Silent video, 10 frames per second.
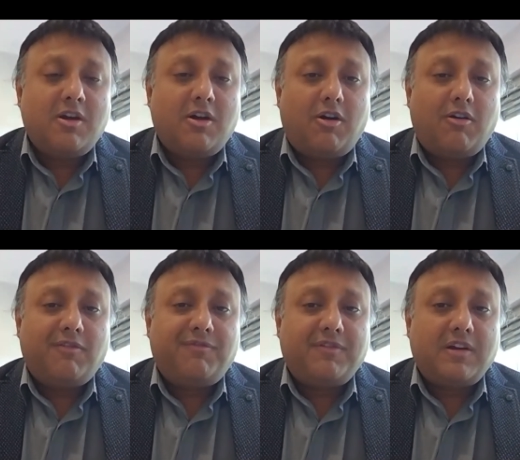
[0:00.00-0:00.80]
of
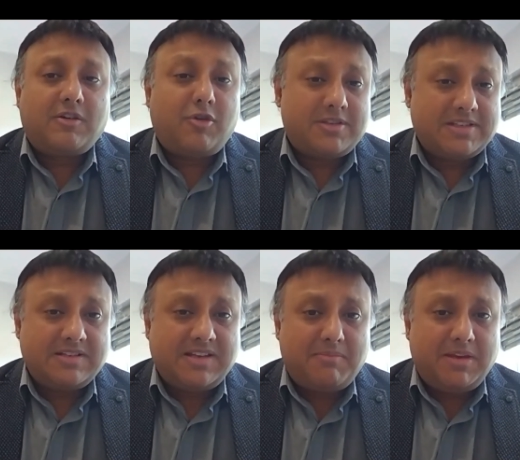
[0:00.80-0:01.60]

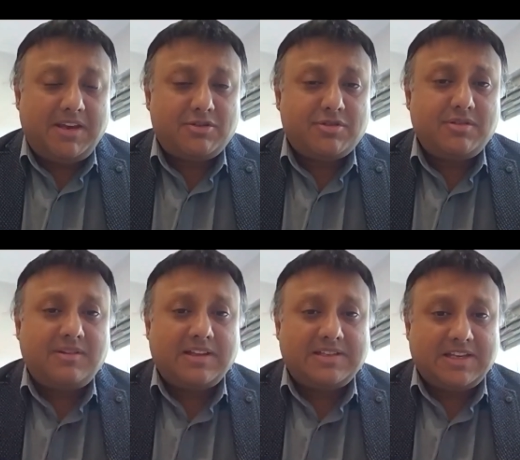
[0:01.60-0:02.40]

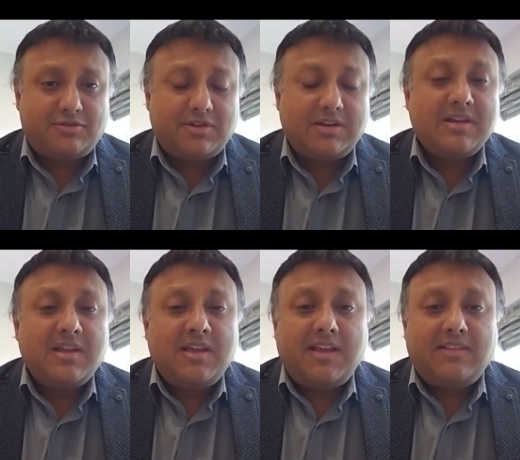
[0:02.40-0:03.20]
cross-contamination, etc.
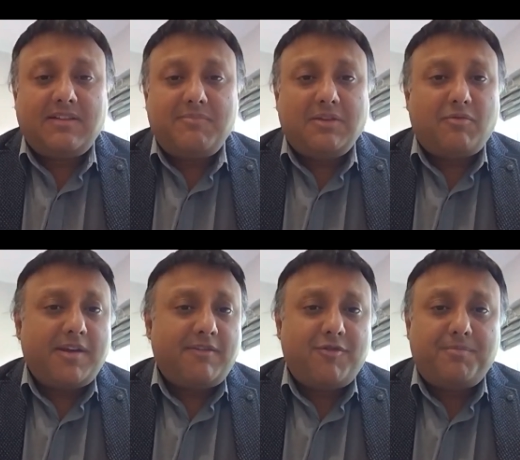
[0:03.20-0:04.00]
And there have been
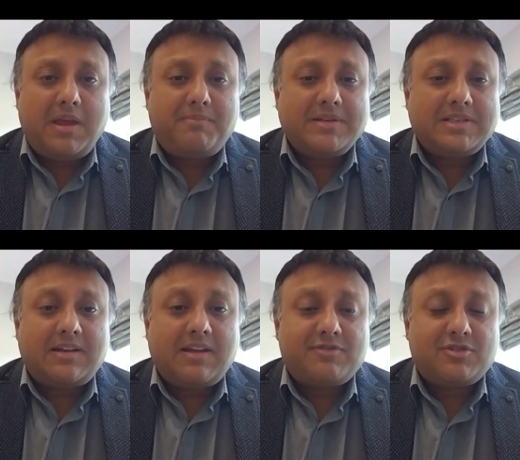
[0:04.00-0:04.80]
quite a few papers that
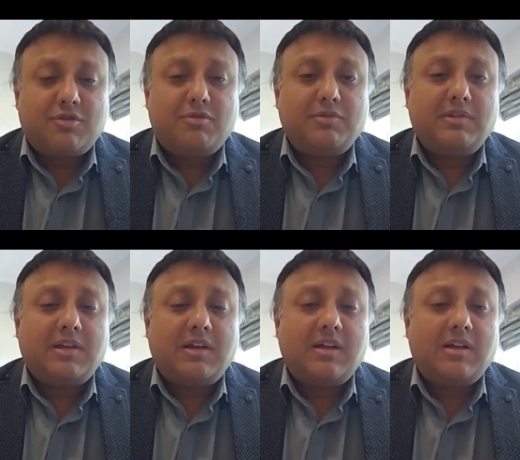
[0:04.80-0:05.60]
have shown
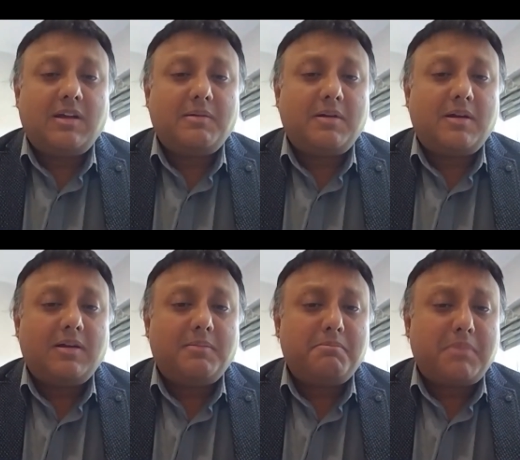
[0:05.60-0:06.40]

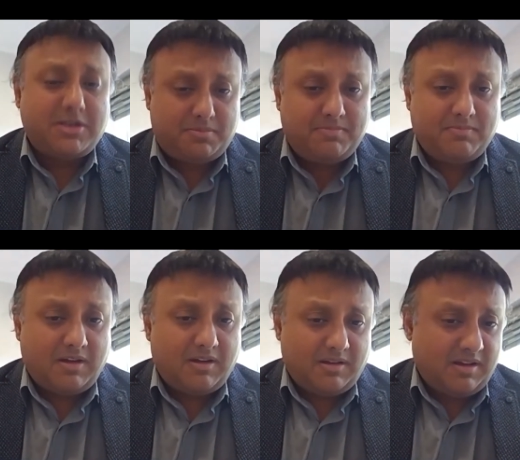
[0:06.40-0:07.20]

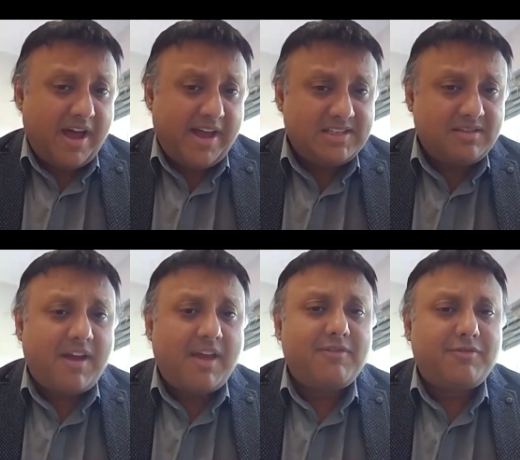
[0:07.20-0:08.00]
a high
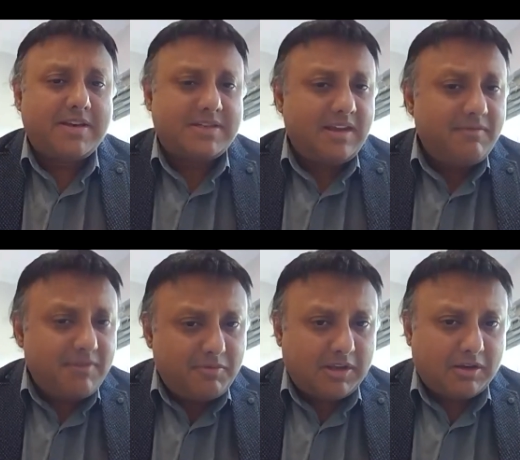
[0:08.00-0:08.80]
survival rate,
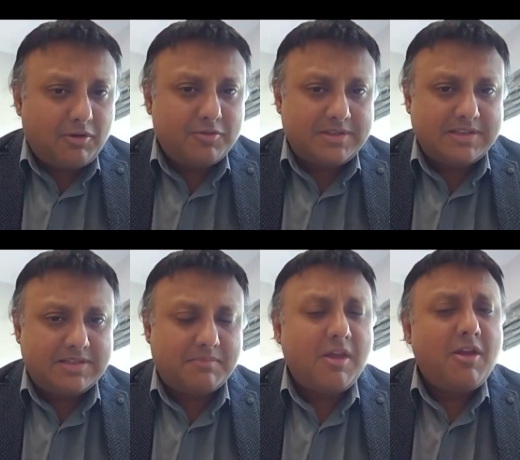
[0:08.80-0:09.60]
even with the closed system,